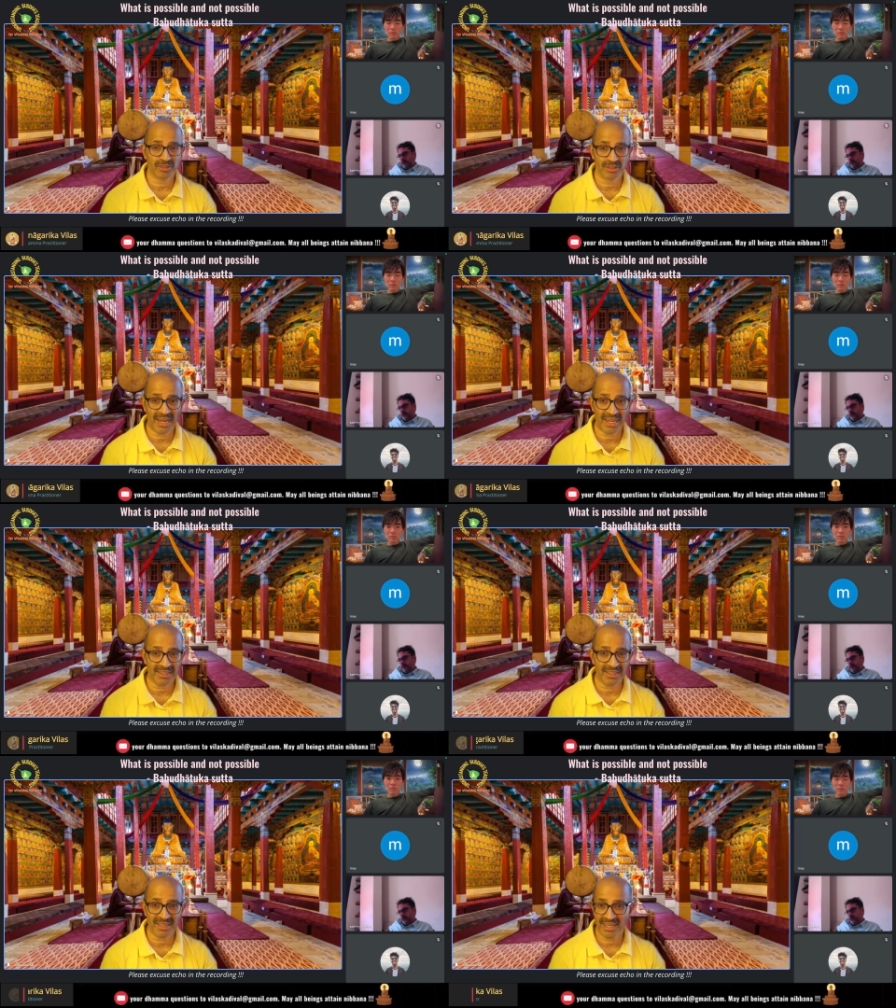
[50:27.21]

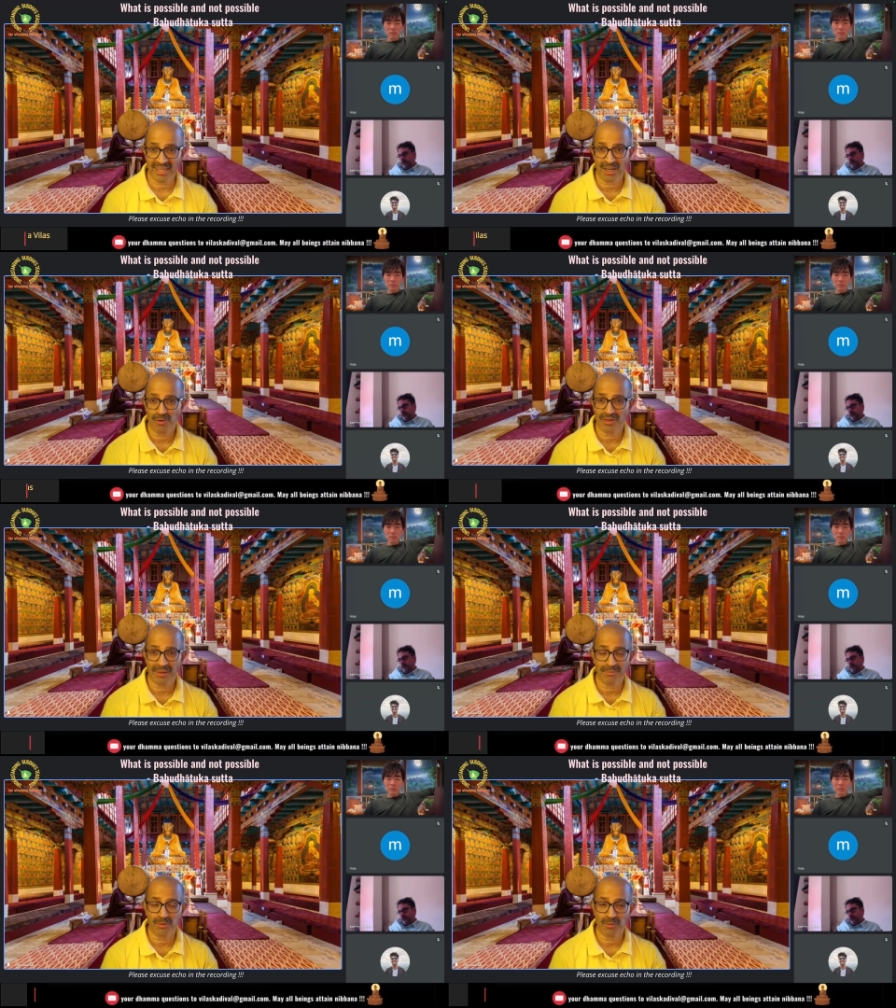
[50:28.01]
rather he allowed
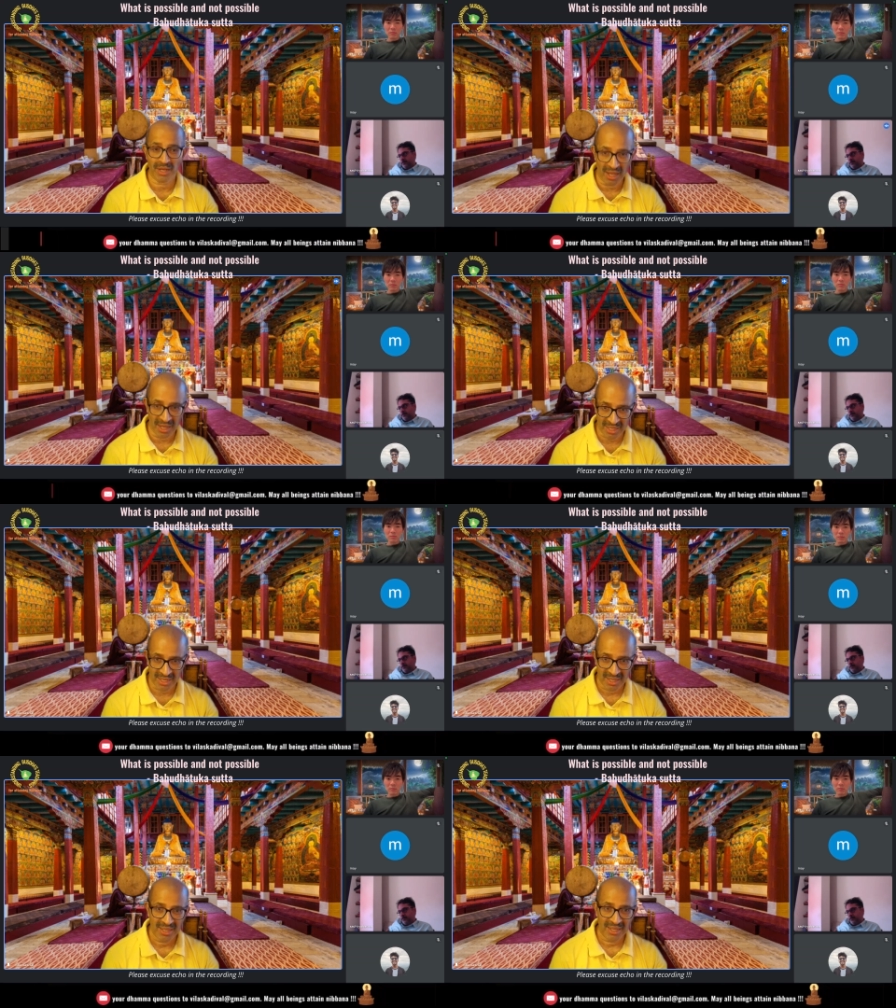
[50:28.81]
them to die,
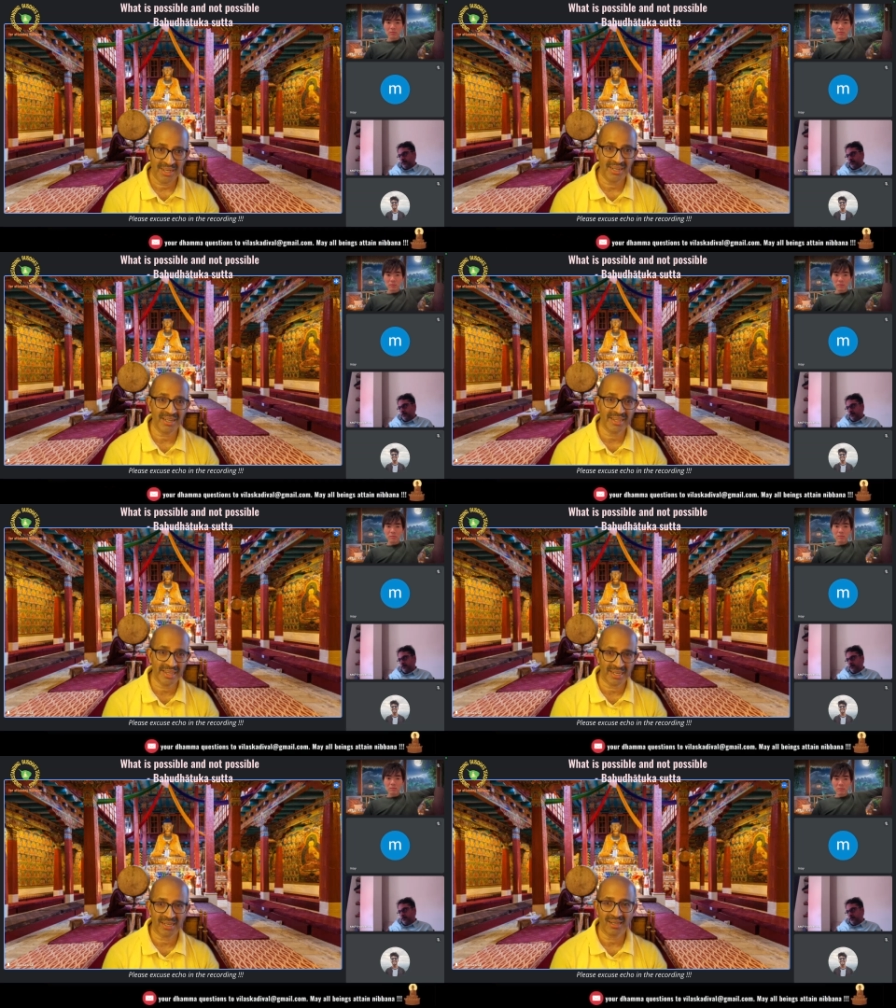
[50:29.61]
he didn't
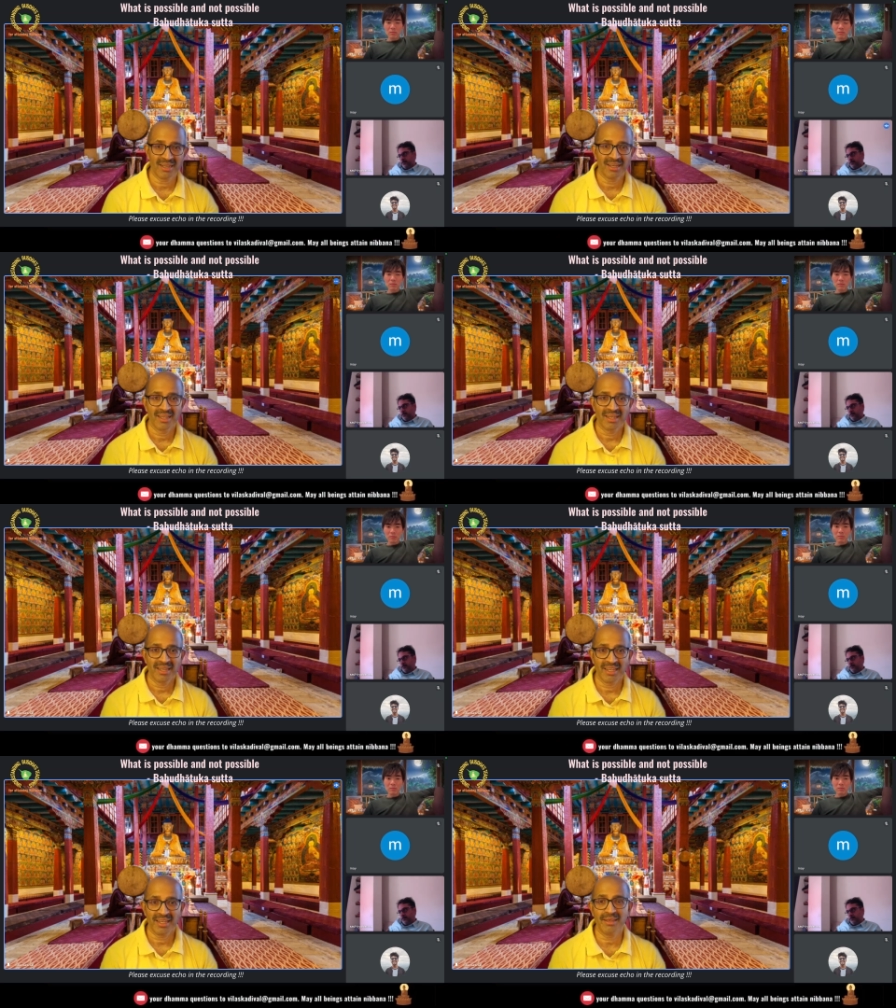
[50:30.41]
kill,
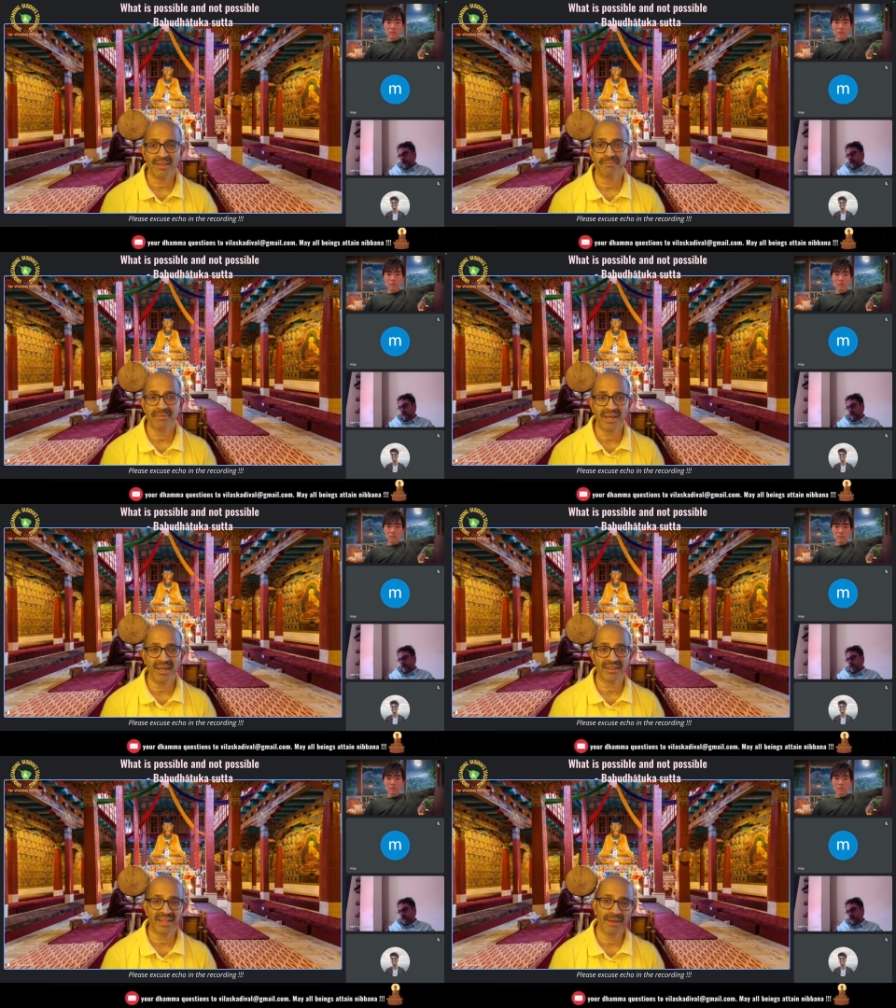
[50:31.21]
he
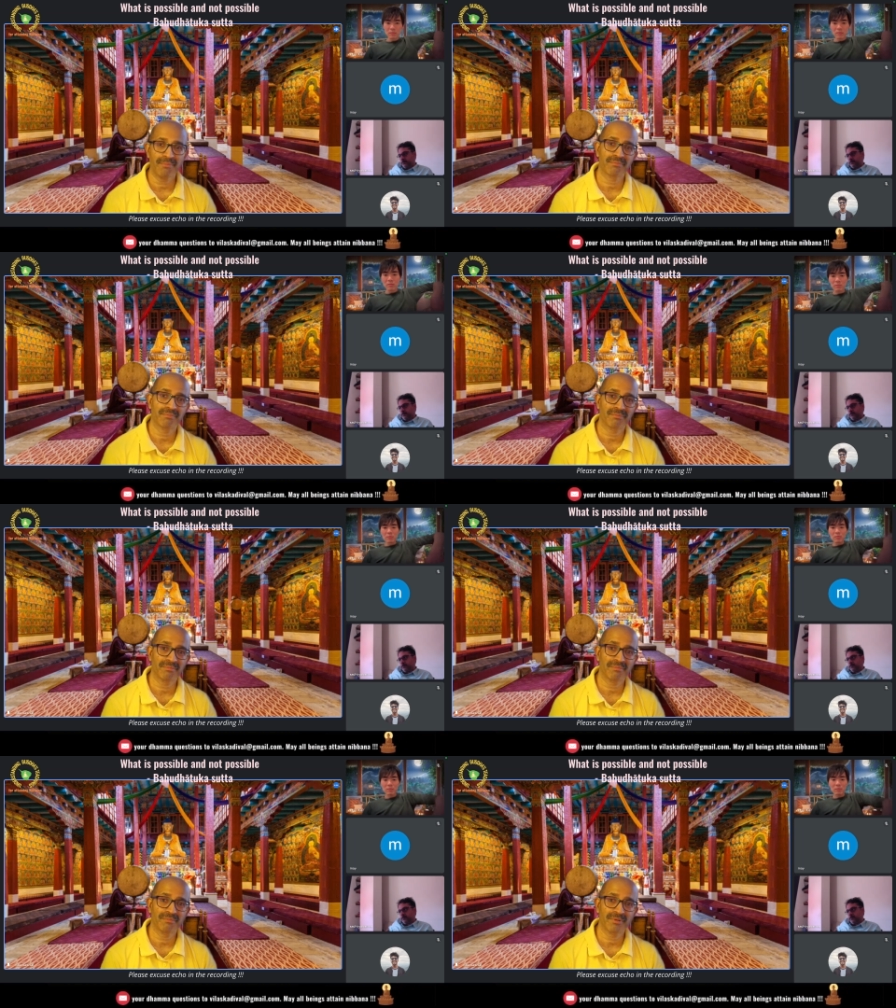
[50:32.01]
made them
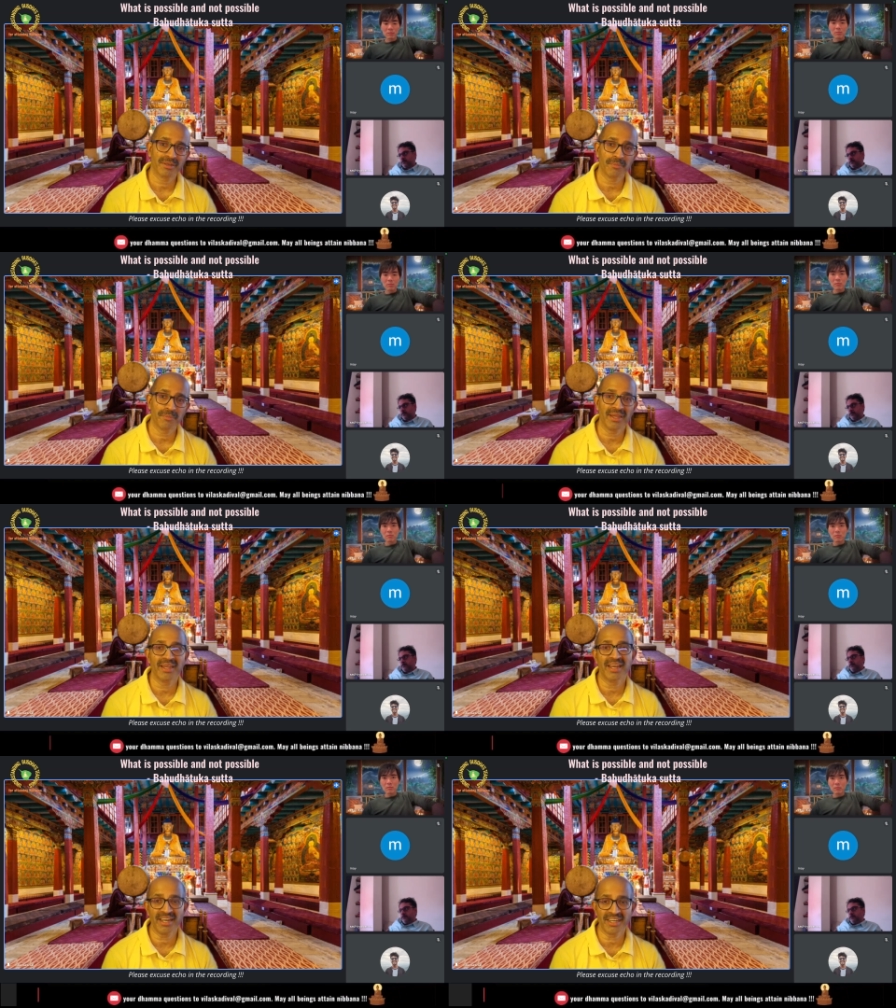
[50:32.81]
to be
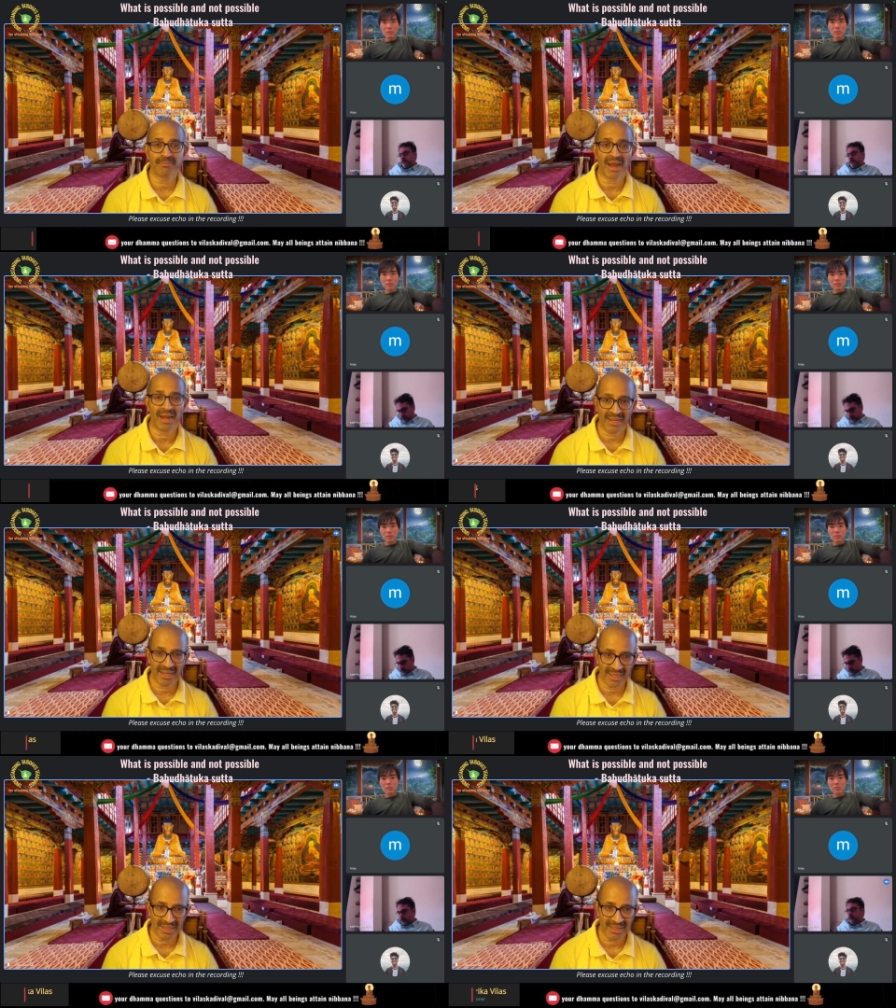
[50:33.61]
hit
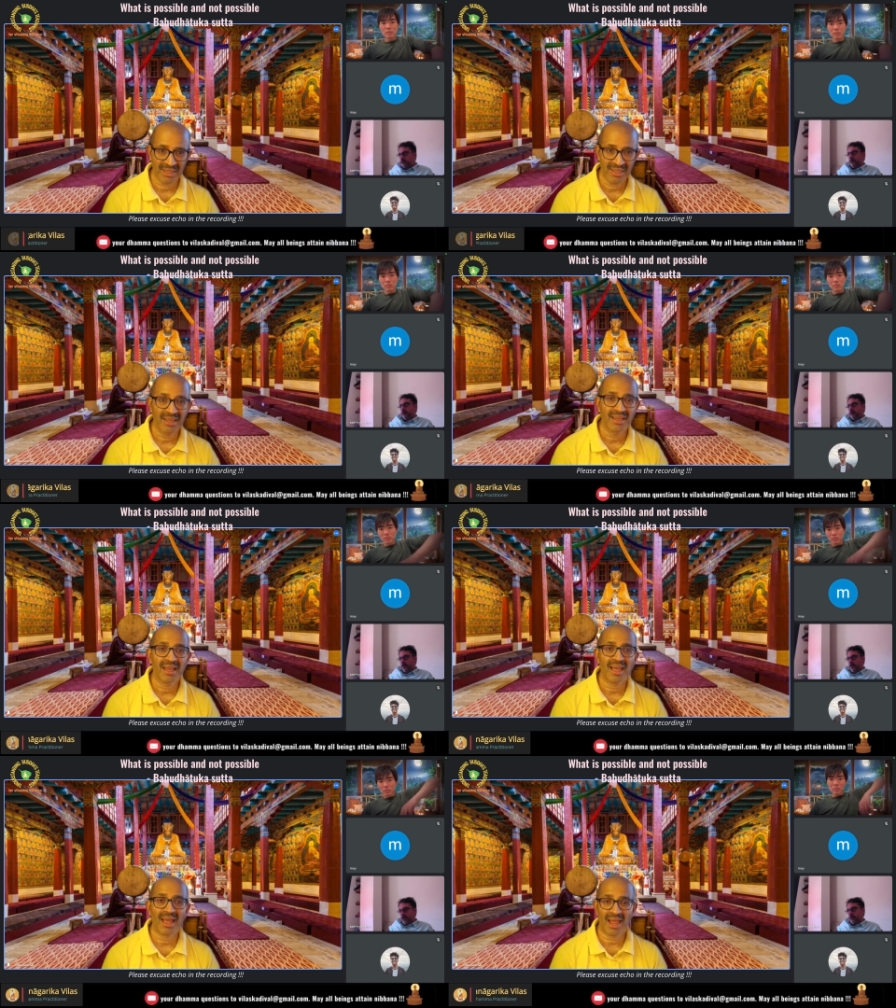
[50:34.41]
badly
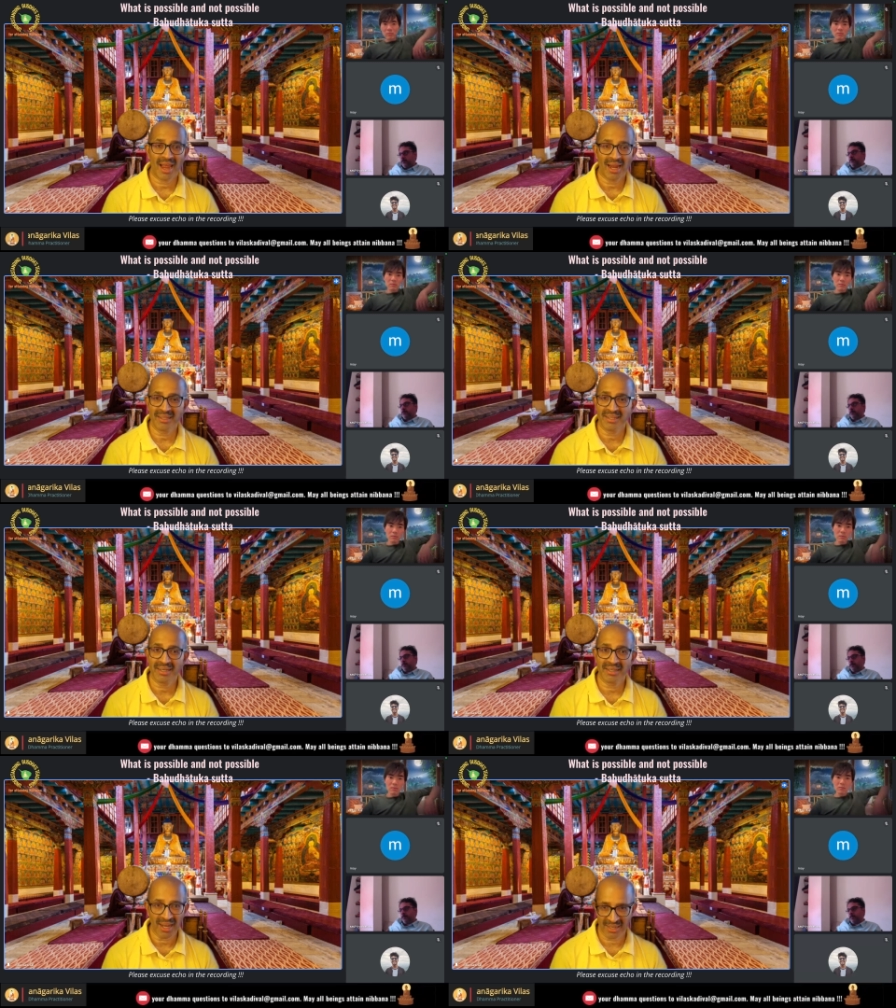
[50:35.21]
and they
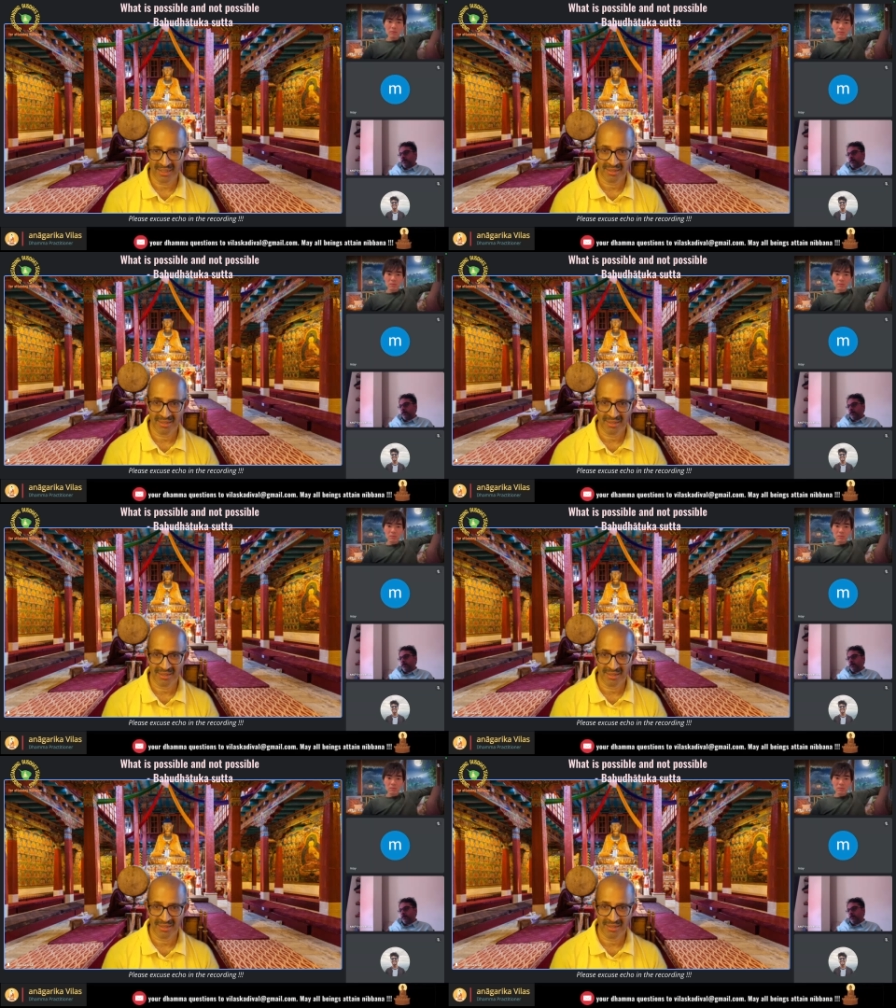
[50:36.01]
died.